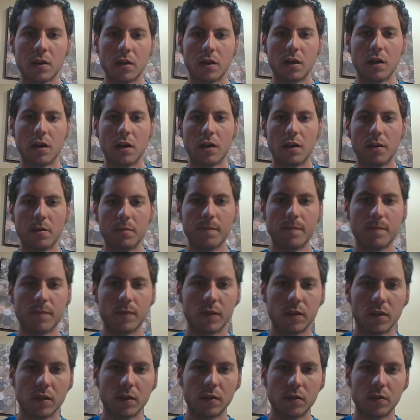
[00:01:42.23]
the
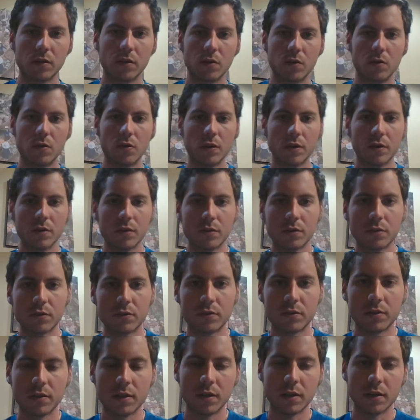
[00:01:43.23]

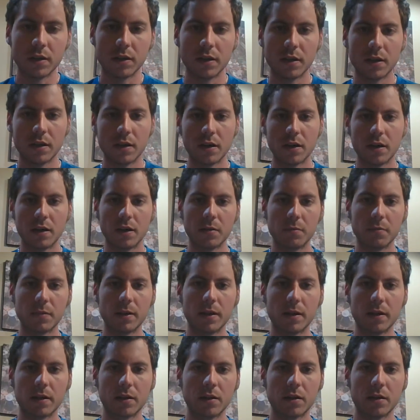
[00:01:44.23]
oils
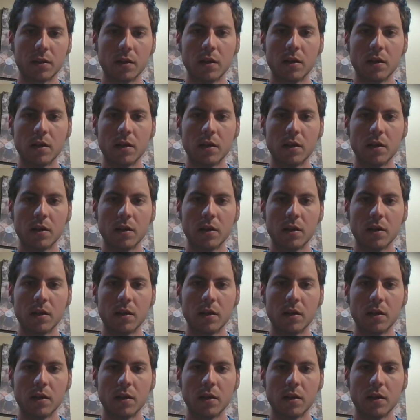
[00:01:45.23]
that